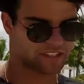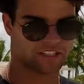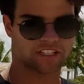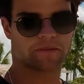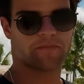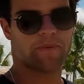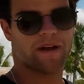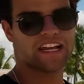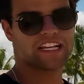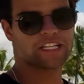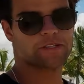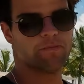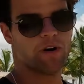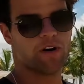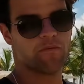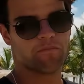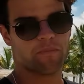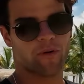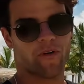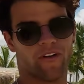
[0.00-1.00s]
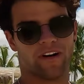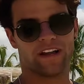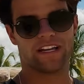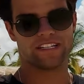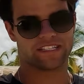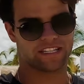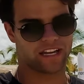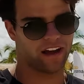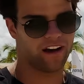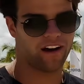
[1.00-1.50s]
The Space Mob
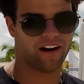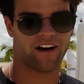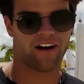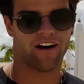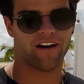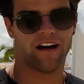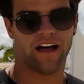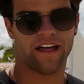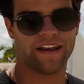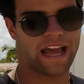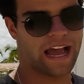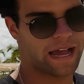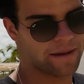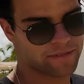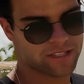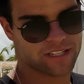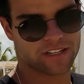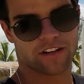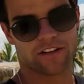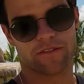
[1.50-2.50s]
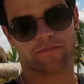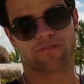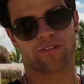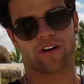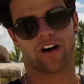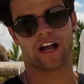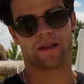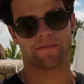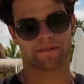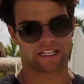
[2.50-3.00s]
boys are an absolute
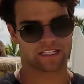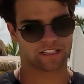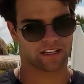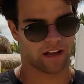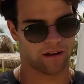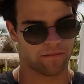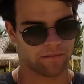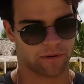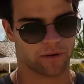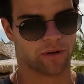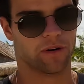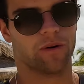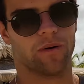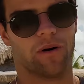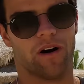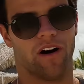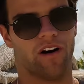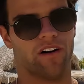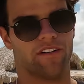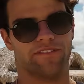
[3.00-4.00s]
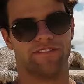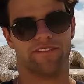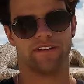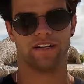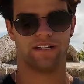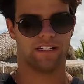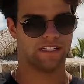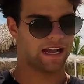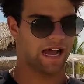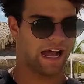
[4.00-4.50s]
prime example of
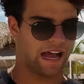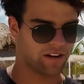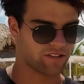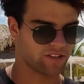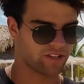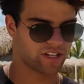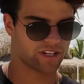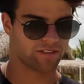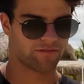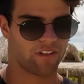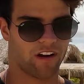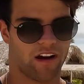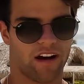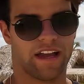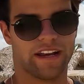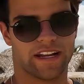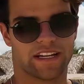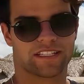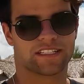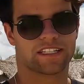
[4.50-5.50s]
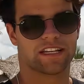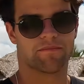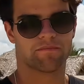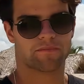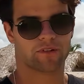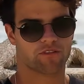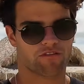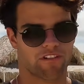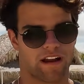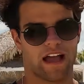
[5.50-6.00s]
how you can ride a
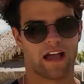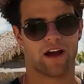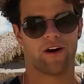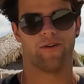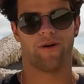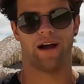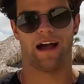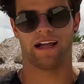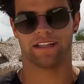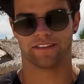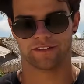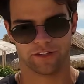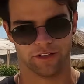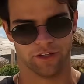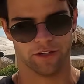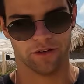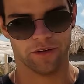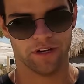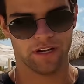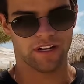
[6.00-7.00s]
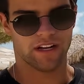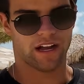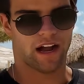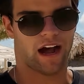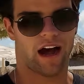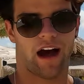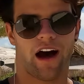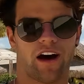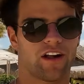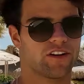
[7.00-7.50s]
simple rail and do
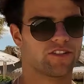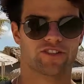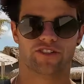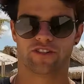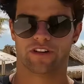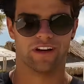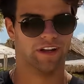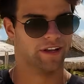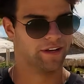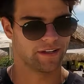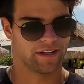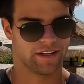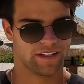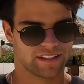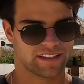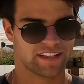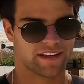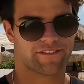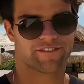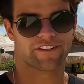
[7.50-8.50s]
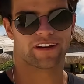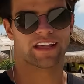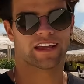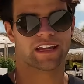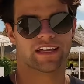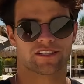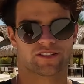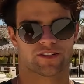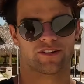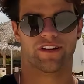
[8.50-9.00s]
100 different
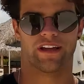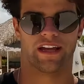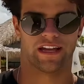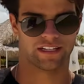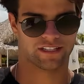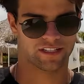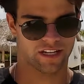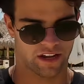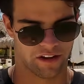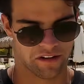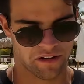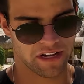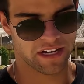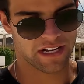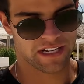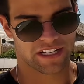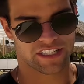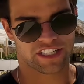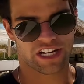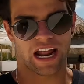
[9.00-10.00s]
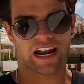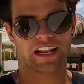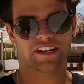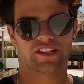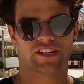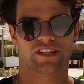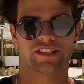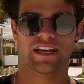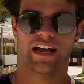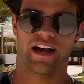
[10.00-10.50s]
hits on it. So challenge
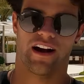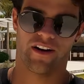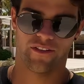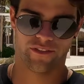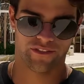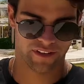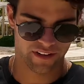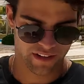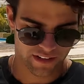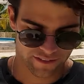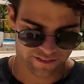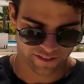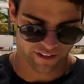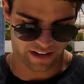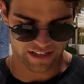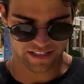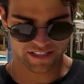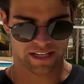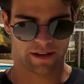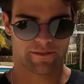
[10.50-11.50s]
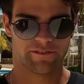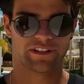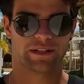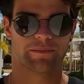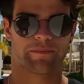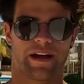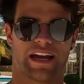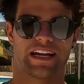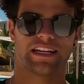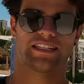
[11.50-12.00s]
yourself, find something
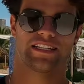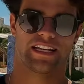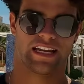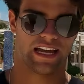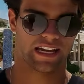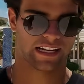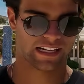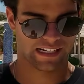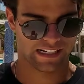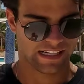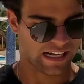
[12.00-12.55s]
basic,